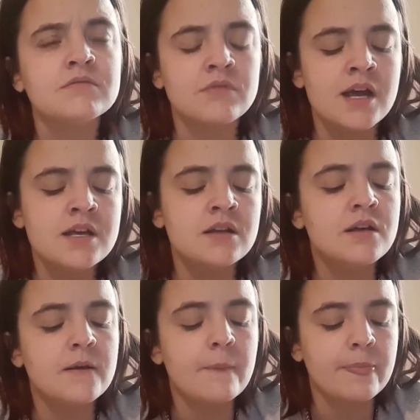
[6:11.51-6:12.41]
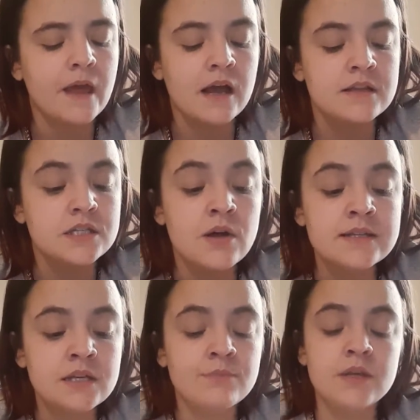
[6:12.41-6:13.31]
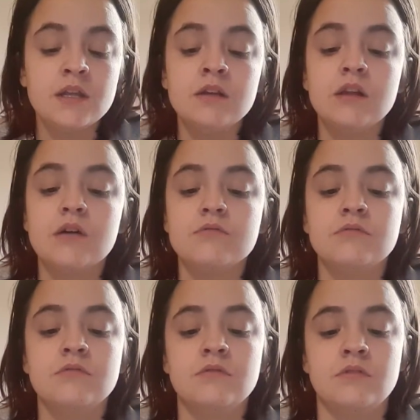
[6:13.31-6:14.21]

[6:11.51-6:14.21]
right? And so I said being alone.